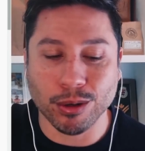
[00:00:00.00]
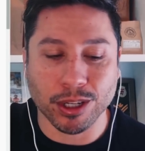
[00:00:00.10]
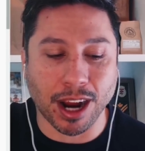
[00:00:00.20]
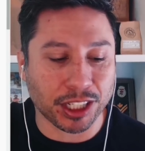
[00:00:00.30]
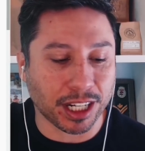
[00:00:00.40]

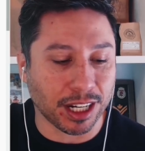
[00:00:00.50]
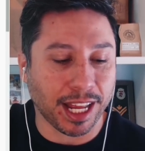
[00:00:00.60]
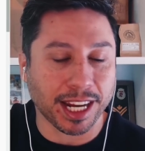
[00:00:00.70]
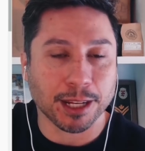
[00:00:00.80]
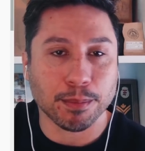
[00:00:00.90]
You're actually gonna
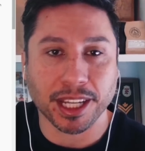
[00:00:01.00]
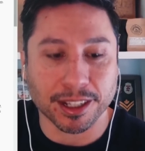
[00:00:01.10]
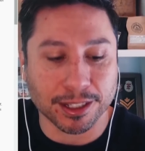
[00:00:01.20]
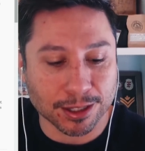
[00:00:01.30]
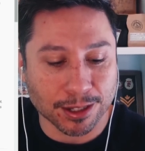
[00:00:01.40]
like it
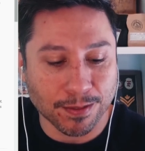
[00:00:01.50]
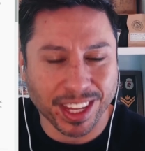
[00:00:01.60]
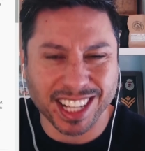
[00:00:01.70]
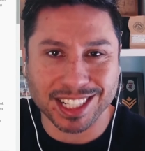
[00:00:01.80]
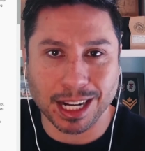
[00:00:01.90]
because
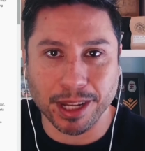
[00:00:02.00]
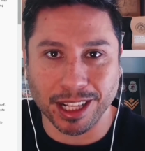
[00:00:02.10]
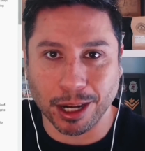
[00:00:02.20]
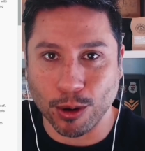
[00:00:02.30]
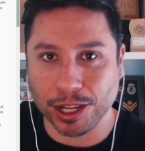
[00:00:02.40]
it's gonna be a
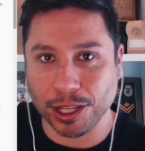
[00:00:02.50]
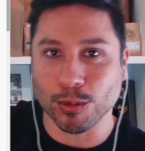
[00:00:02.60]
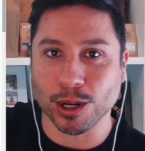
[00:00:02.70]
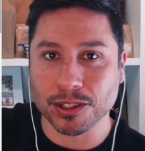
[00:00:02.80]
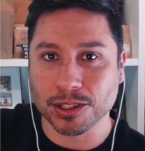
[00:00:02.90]
little more
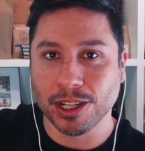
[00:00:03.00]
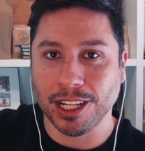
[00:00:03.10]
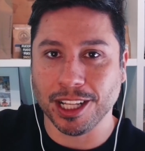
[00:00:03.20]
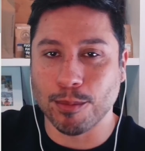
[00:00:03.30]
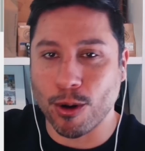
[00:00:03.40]
humorous,
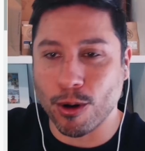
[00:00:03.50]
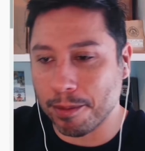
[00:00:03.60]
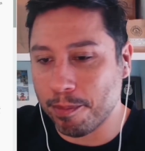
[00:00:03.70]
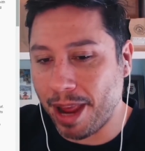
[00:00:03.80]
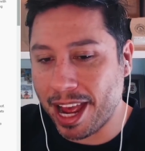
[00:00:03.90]
a little
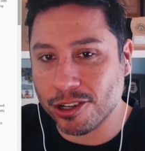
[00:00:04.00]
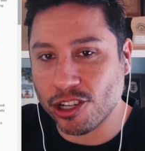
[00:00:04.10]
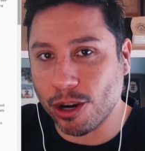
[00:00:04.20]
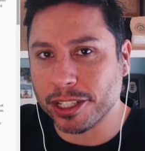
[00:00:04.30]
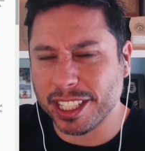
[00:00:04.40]
more man
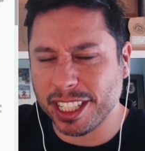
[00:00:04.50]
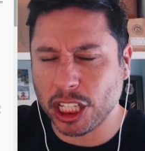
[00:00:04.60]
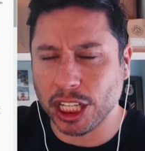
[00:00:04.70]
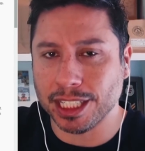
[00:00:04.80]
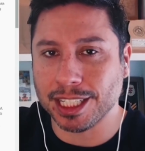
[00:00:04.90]
showish, and it's
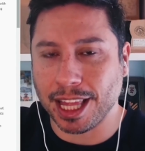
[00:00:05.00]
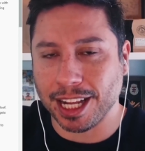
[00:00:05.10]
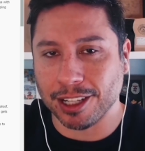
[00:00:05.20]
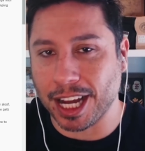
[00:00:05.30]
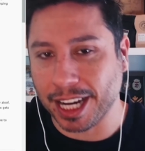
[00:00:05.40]
good because I
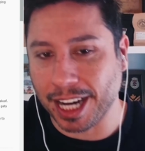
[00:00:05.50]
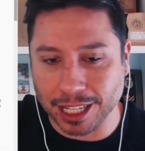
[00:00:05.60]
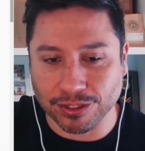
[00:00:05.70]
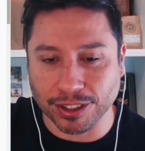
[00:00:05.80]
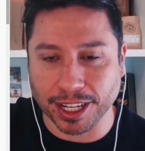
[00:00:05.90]
think a lot of
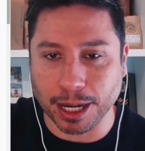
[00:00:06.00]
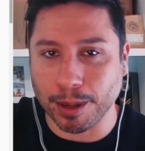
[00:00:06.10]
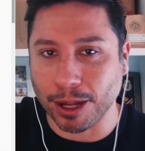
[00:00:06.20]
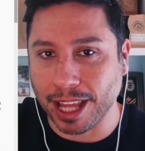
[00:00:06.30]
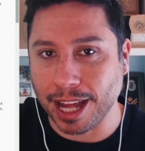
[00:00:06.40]
guys forget
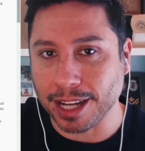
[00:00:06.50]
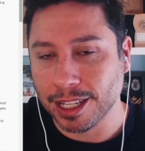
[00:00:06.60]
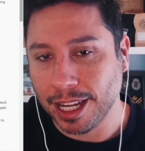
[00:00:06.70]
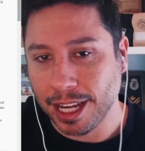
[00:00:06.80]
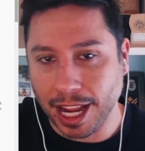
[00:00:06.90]
about that.
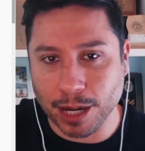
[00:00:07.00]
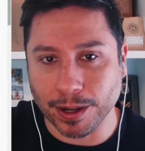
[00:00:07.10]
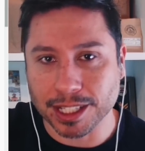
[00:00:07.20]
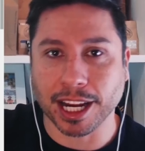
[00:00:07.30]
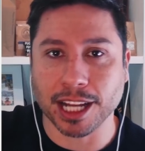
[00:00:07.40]

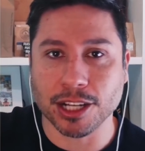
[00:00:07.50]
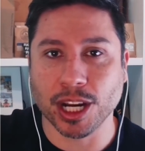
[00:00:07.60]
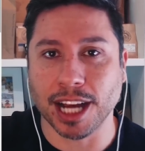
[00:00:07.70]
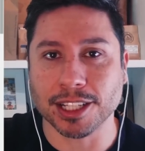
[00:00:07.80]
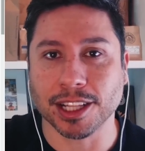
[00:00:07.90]
Anyways, I'll catch you
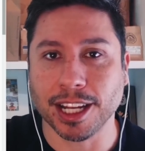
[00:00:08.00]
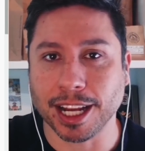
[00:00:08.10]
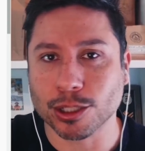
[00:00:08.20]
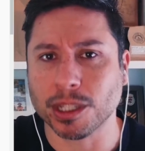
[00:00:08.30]
guys on the next one.